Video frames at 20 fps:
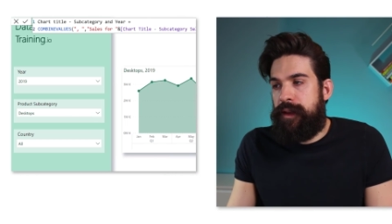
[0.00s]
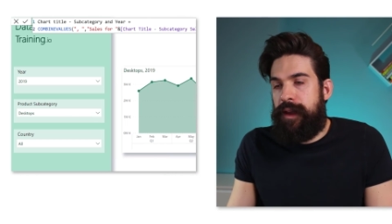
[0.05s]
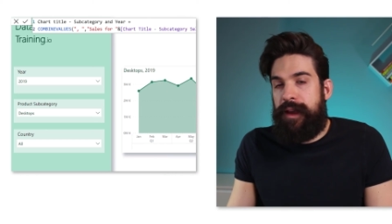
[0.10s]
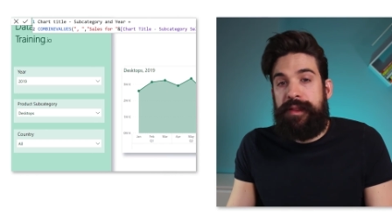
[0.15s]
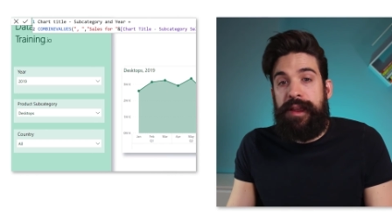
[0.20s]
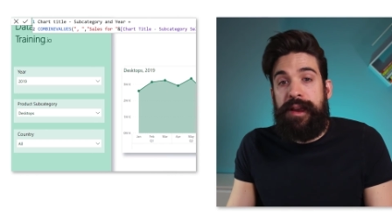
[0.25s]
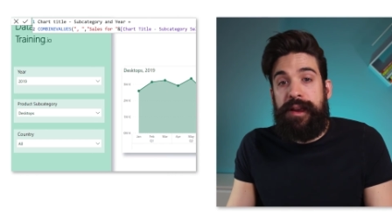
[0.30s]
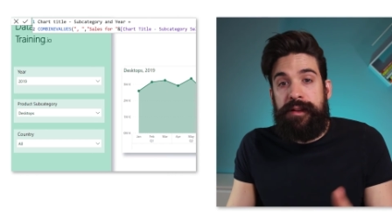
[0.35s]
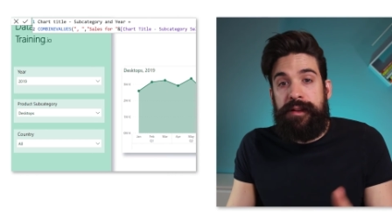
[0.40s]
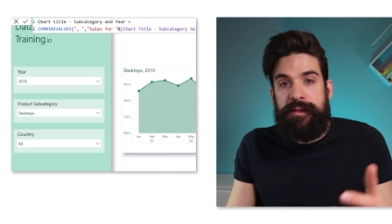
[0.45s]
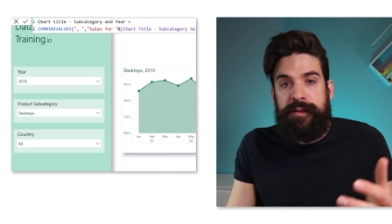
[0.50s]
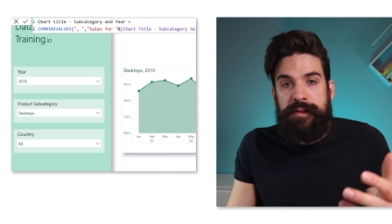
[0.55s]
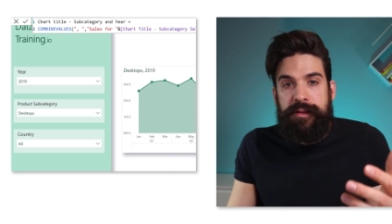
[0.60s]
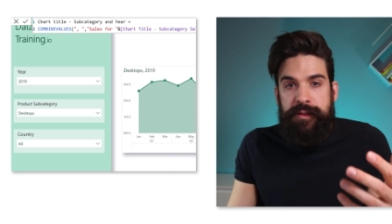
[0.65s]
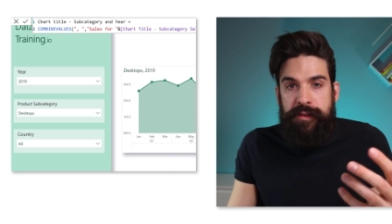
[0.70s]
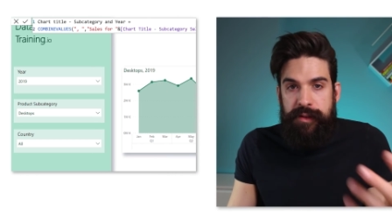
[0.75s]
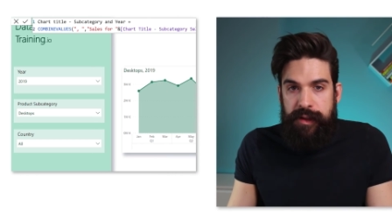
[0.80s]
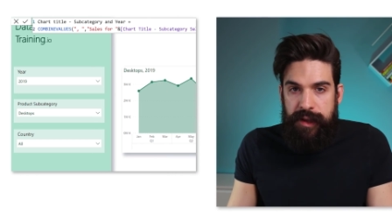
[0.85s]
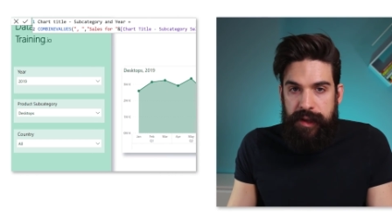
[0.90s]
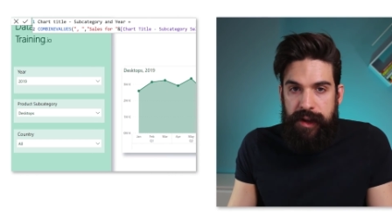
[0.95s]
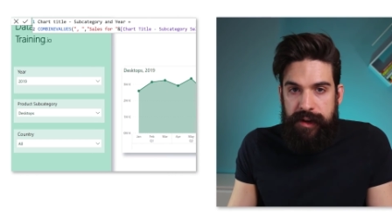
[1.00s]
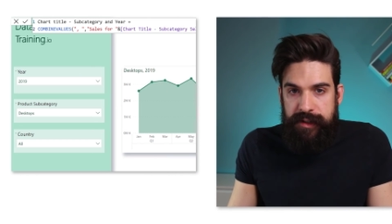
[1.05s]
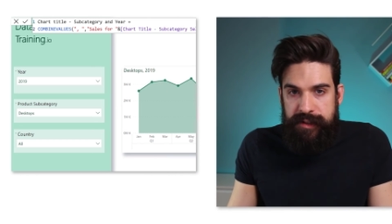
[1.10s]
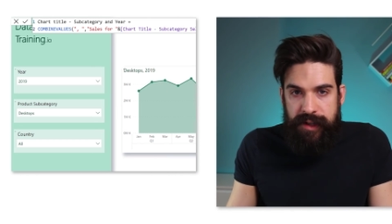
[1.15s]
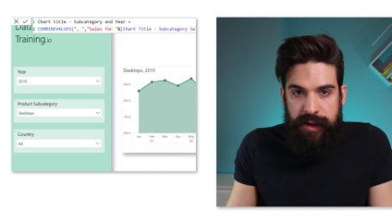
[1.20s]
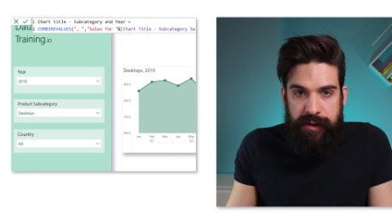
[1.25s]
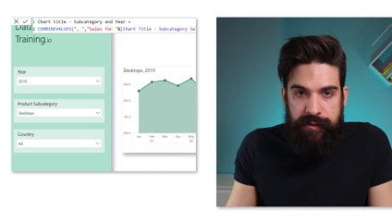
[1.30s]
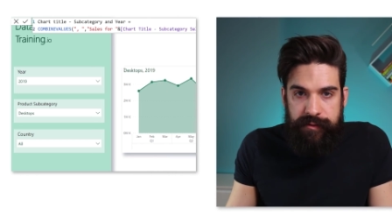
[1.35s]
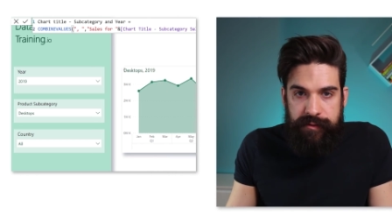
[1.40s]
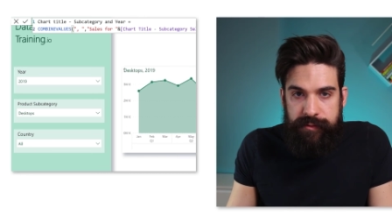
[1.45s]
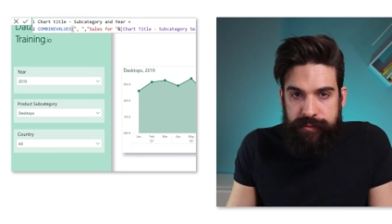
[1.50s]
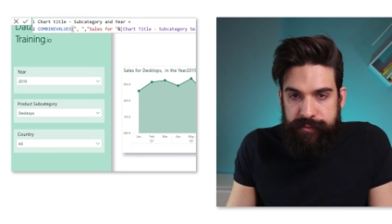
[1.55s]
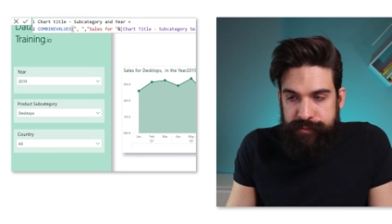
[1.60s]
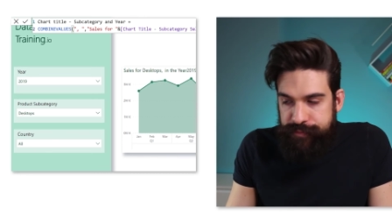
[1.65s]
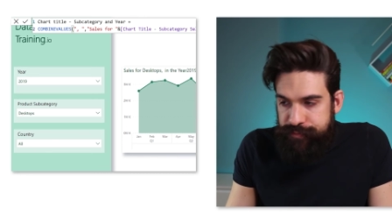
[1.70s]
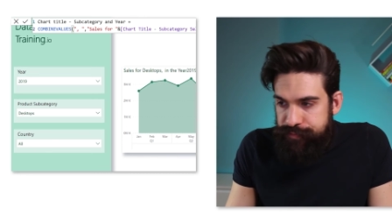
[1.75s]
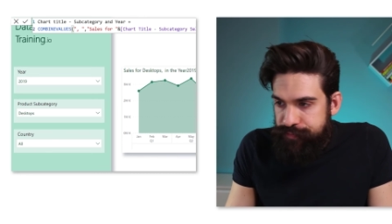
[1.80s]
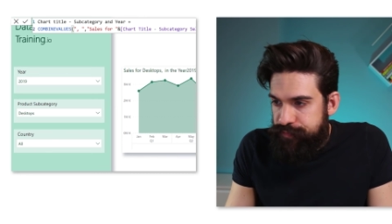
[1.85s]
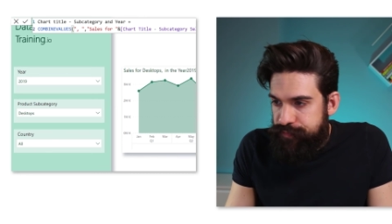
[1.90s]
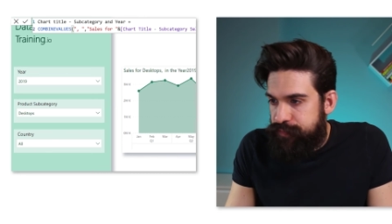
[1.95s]
and then the year itself.
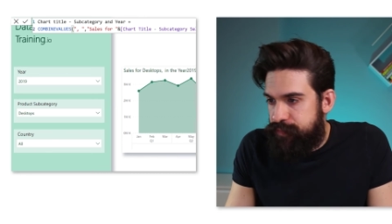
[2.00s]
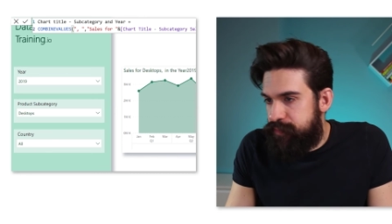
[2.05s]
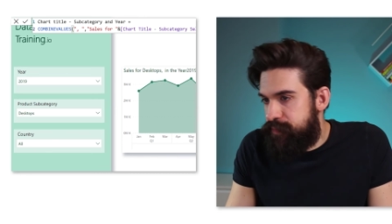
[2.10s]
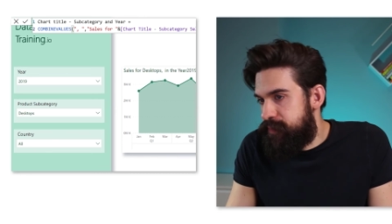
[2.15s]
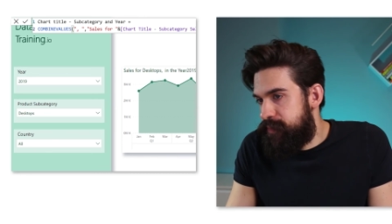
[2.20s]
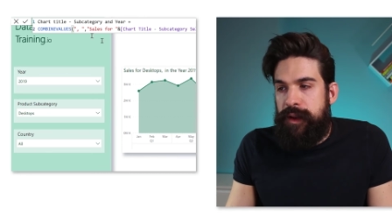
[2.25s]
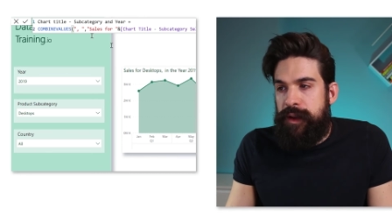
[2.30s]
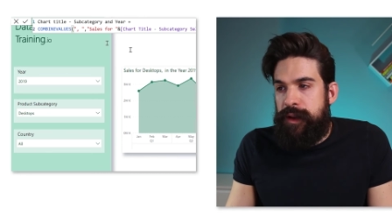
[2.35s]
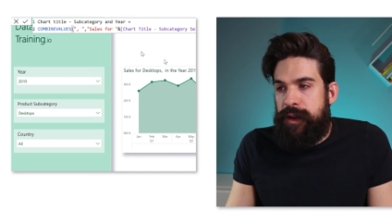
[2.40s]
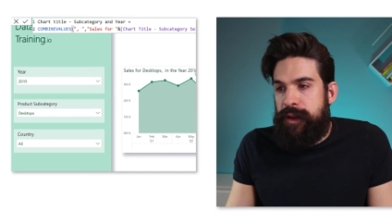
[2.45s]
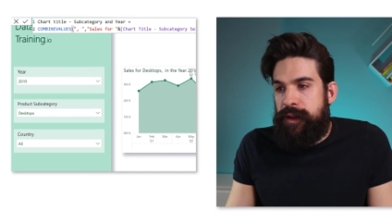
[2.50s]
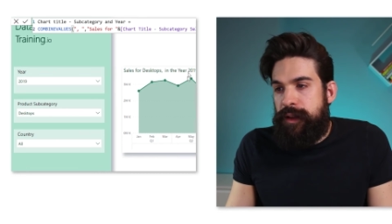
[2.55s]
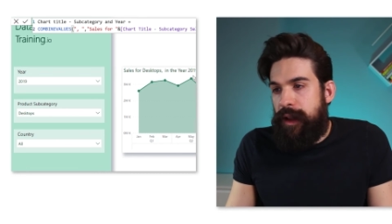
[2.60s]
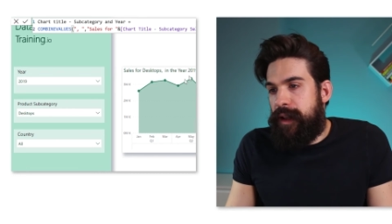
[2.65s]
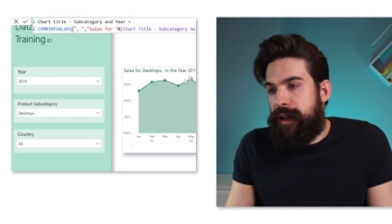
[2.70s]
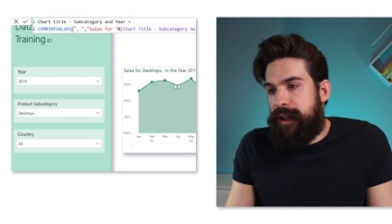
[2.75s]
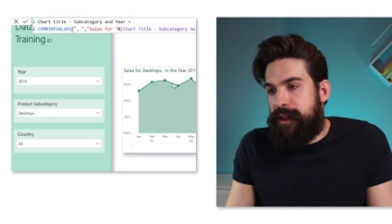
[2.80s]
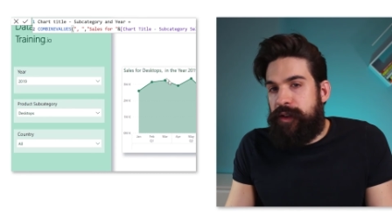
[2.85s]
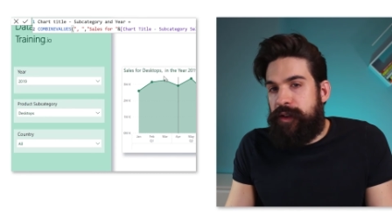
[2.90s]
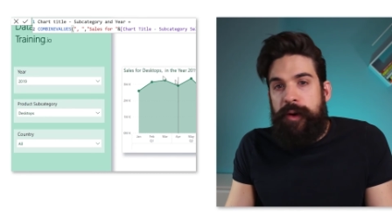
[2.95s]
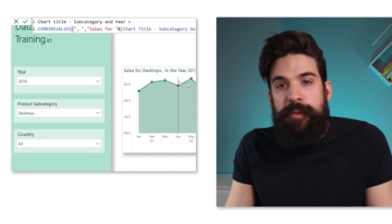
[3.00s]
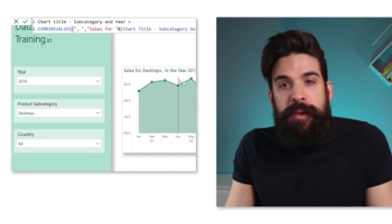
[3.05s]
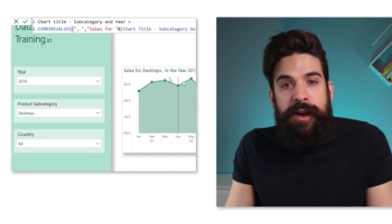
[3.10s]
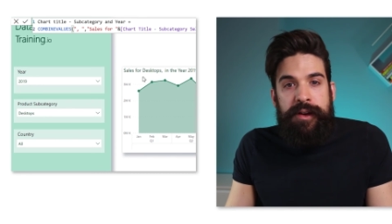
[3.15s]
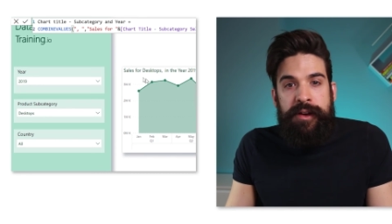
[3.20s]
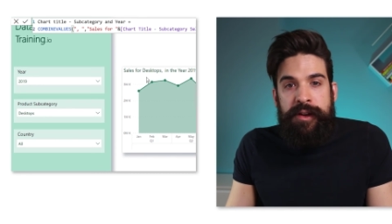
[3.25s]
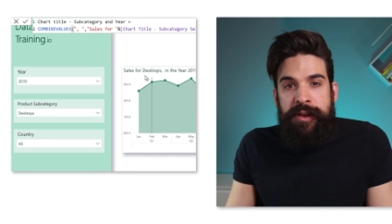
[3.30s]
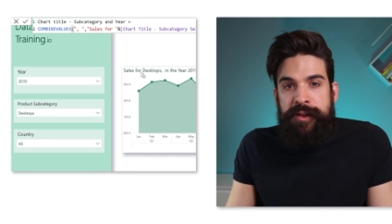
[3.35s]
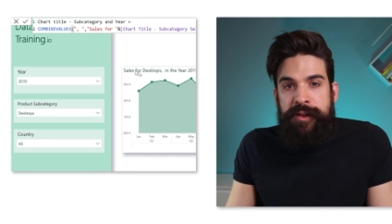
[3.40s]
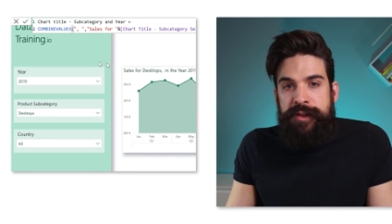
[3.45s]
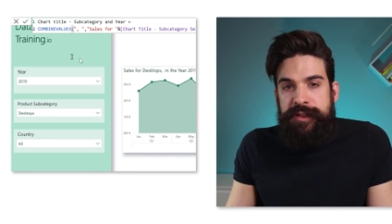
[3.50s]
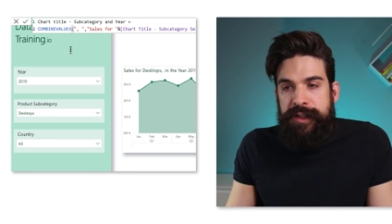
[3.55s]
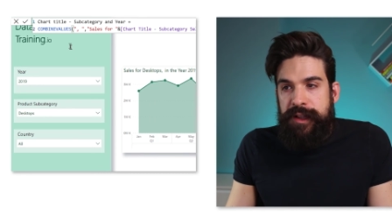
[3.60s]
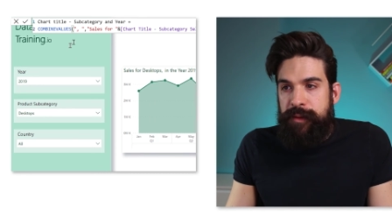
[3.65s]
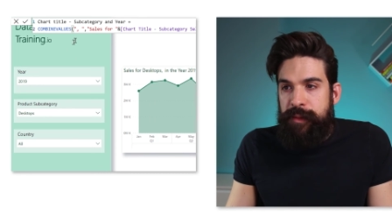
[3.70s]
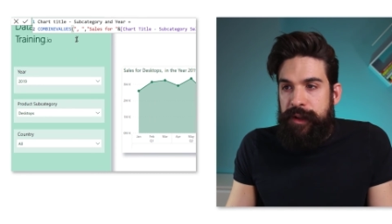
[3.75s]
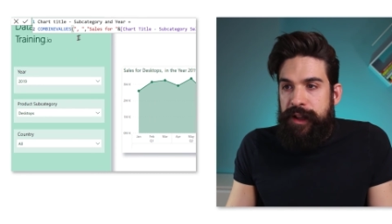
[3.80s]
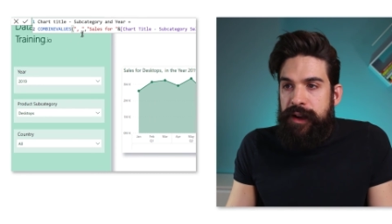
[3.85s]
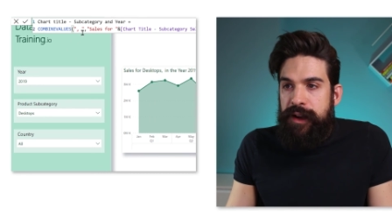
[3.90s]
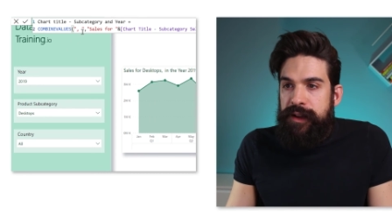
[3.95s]
Now that comma looks a
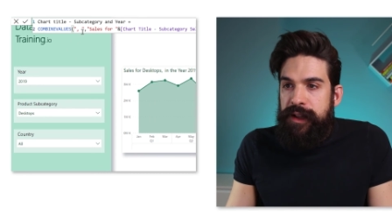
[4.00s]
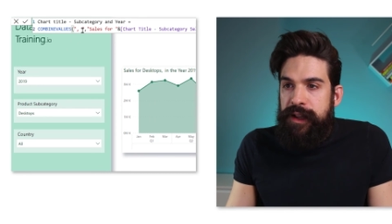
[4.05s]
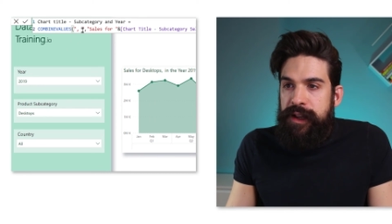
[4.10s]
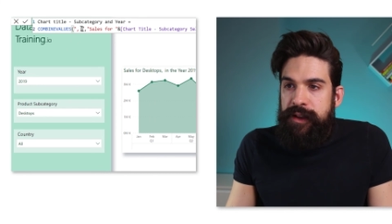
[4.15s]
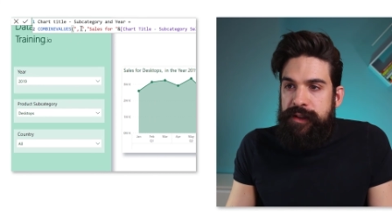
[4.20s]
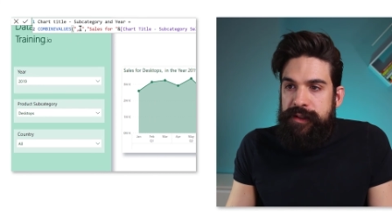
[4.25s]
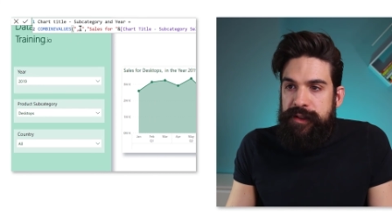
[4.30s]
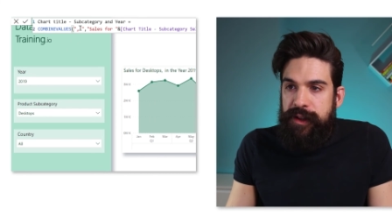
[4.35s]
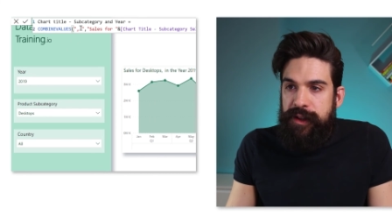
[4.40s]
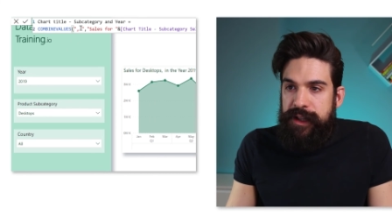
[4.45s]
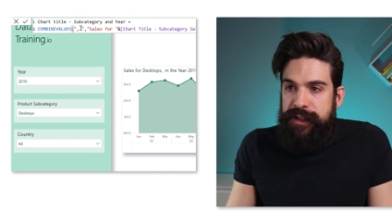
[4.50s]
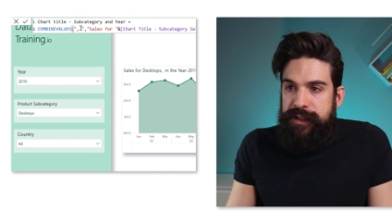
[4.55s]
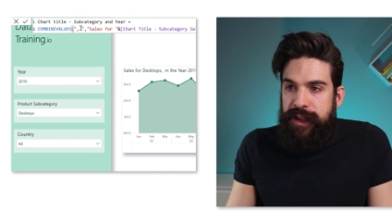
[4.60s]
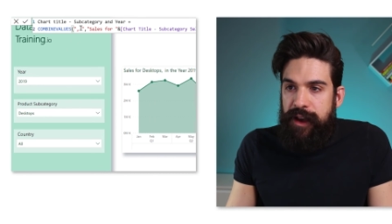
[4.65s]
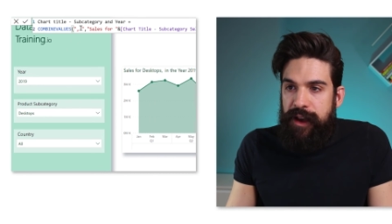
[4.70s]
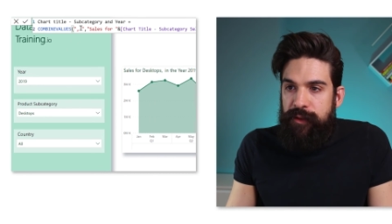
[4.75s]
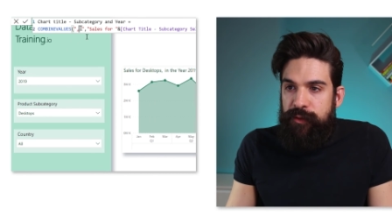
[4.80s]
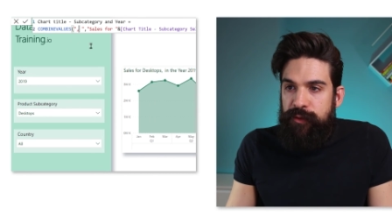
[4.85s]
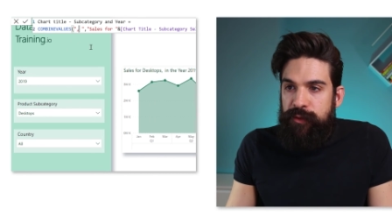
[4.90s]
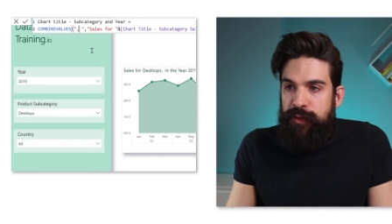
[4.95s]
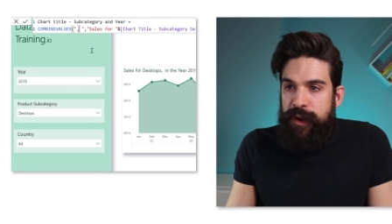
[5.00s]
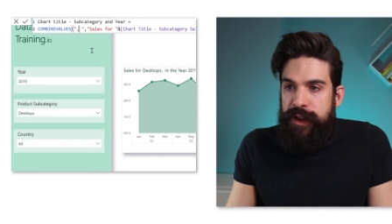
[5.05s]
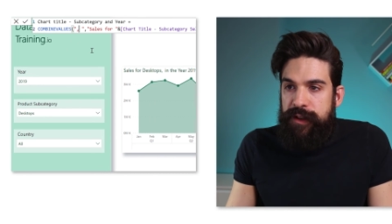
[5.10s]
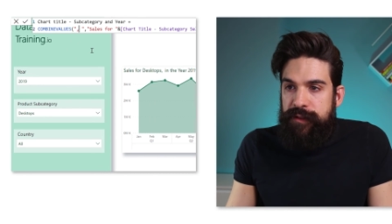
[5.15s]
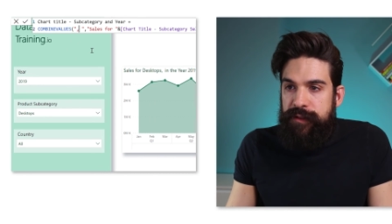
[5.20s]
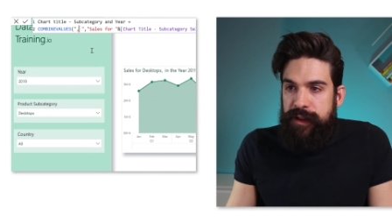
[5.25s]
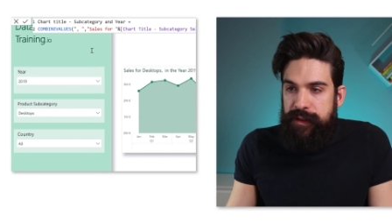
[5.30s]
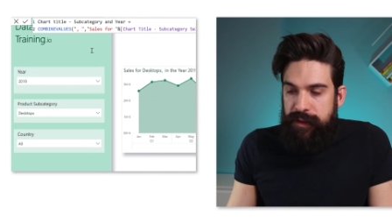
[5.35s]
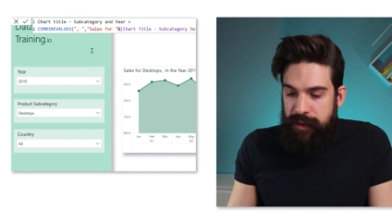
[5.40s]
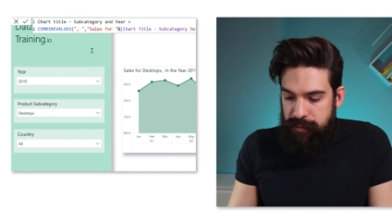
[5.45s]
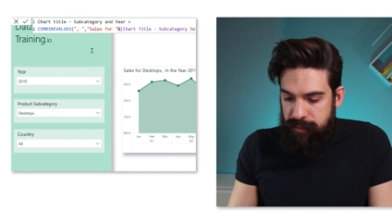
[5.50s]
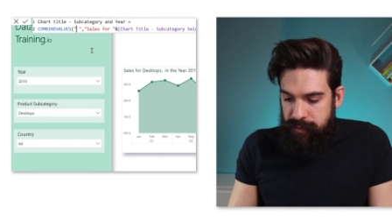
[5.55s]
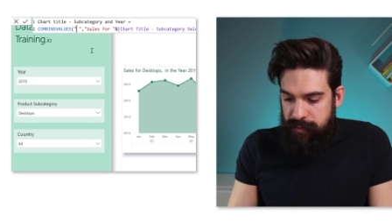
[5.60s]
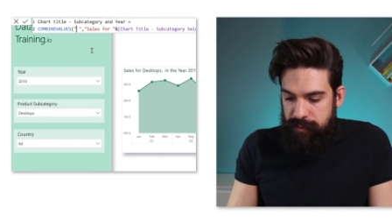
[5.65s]
little bit ugly, so let's get rid of it.